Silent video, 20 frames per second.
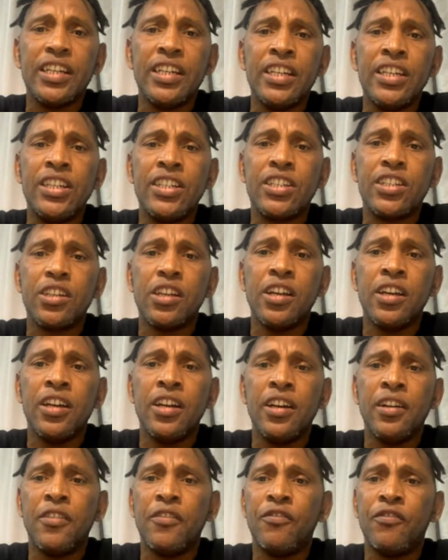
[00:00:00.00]
is
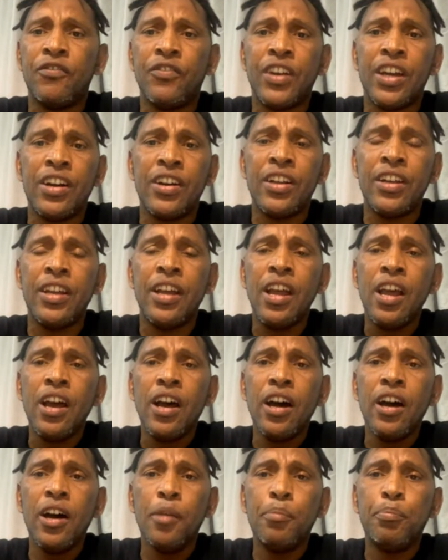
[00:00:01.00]
very
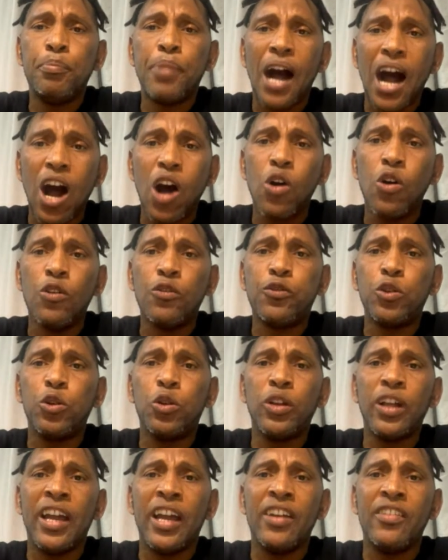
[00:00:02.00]

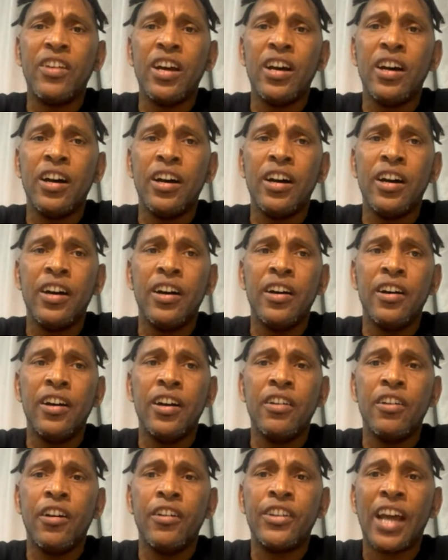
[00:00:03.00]
powerful and
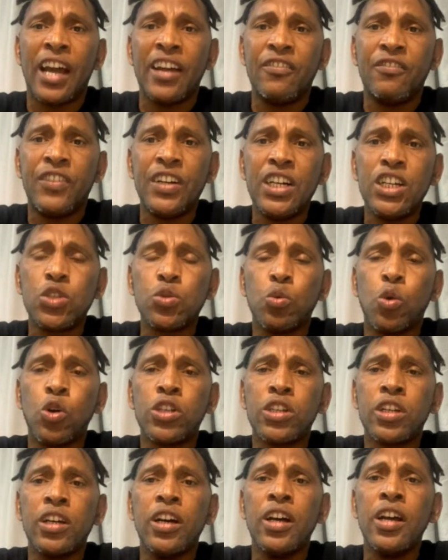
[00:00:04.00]
diverse
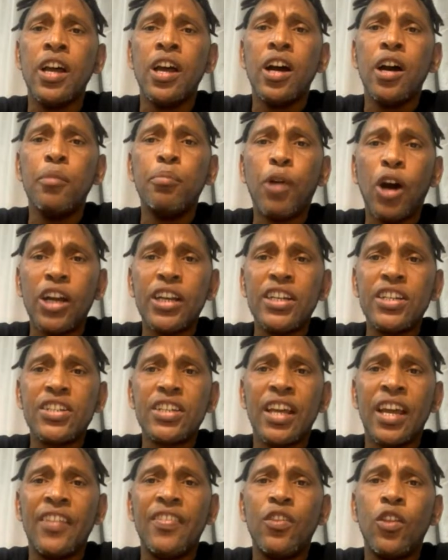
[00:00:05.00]
water bodies,
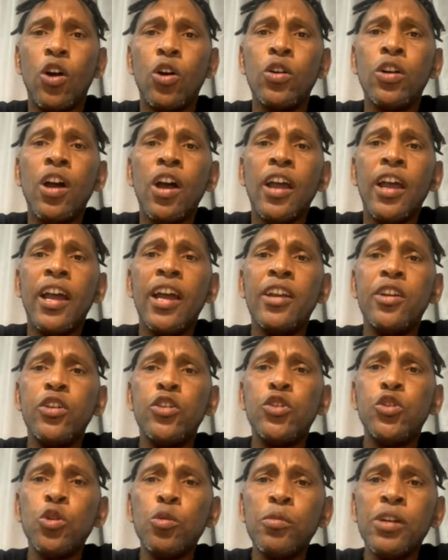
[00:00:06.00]
and though and
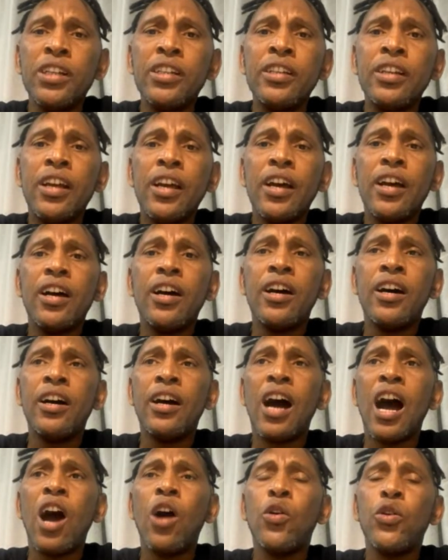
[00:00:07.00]
human
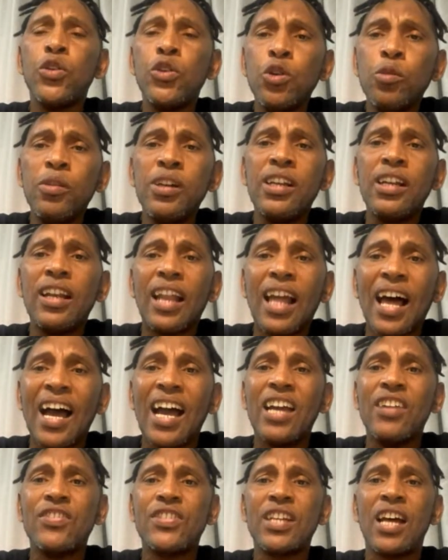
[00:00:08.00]
our human
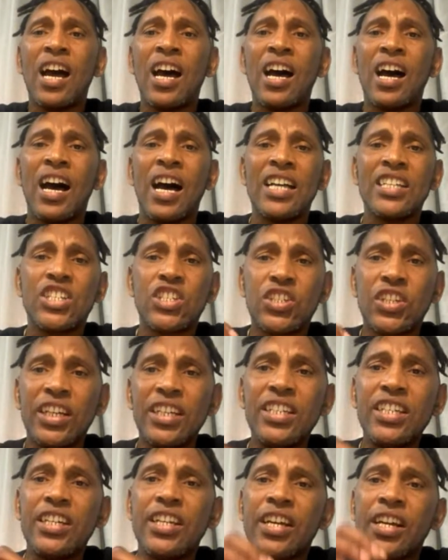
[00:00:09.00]
lives are
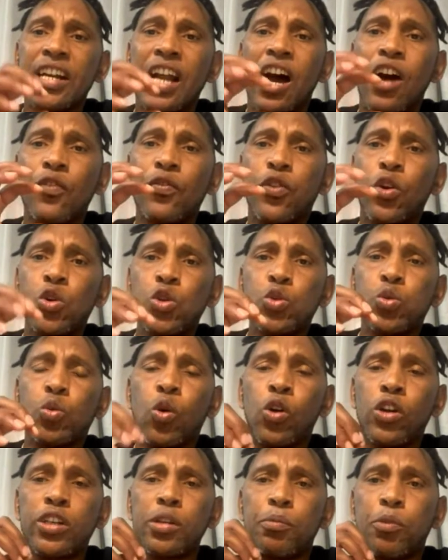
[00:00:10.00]
centered around those
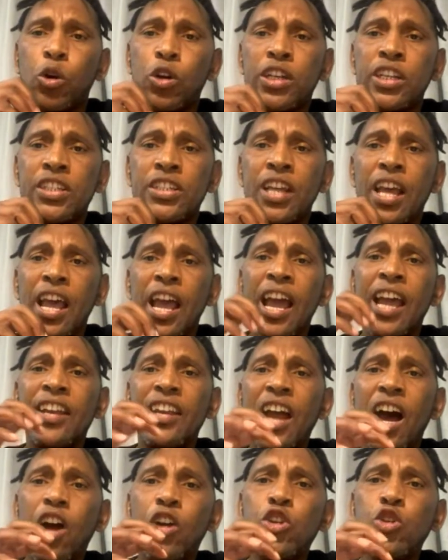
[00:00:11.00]
water bodies. And
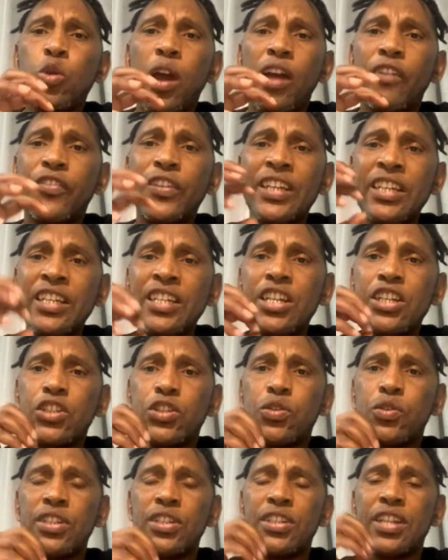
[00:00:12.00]
now you have
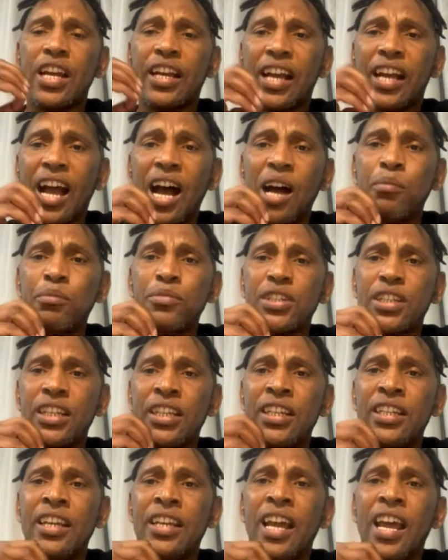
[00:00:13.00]
industries that comes
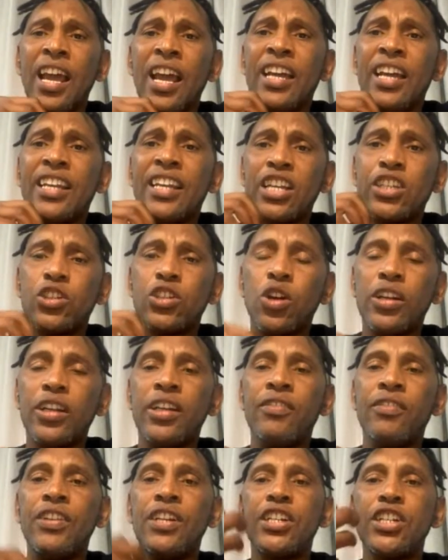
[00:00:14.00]
in and does not
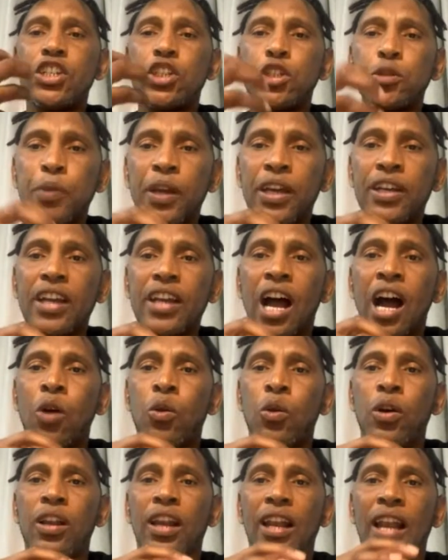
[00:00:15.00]
even respect
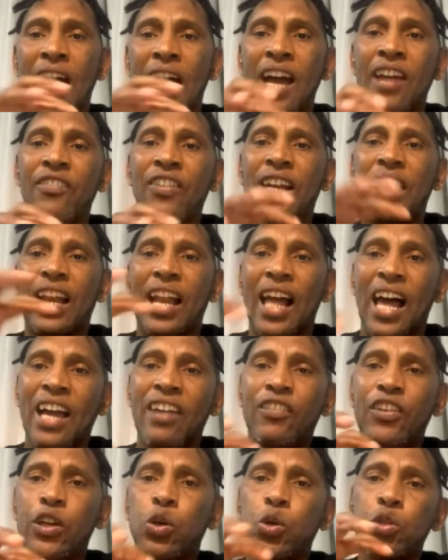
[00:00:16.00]
our life and
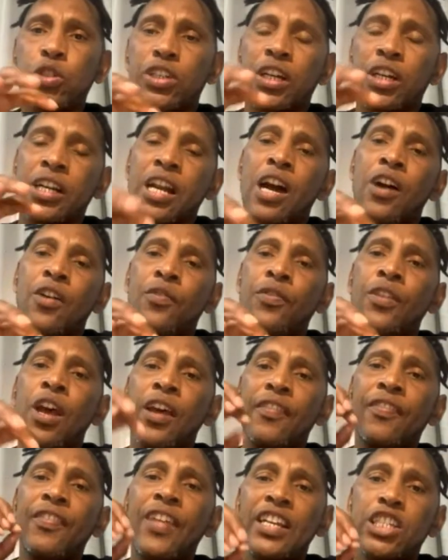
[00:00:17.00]
livelihoods around
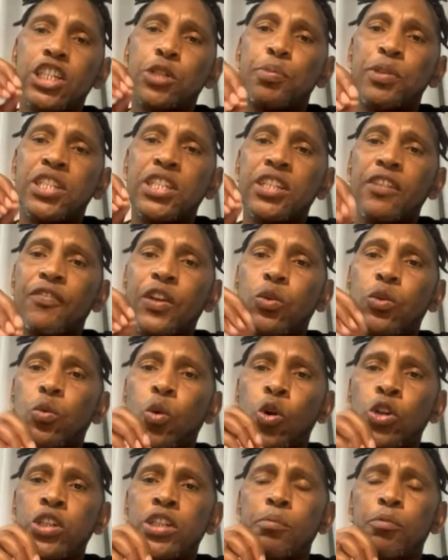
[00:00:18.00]
that specific
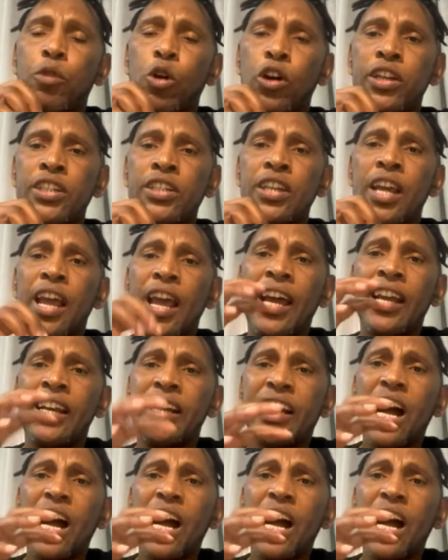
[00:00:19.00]
water bodies, and